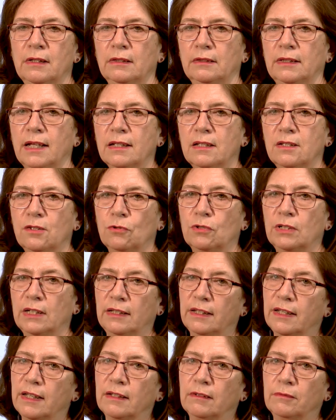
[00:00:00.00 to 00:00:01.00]
That's
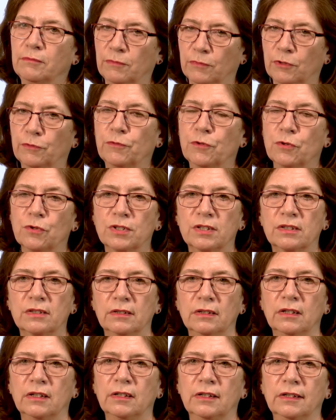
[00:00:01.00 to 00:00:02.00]
already, of course,
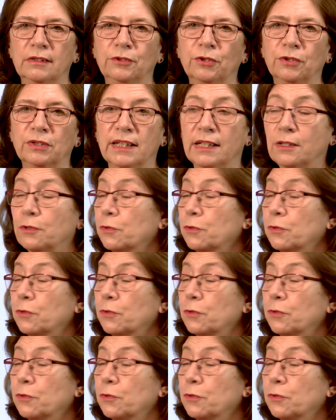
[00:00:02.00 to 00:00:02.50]
not that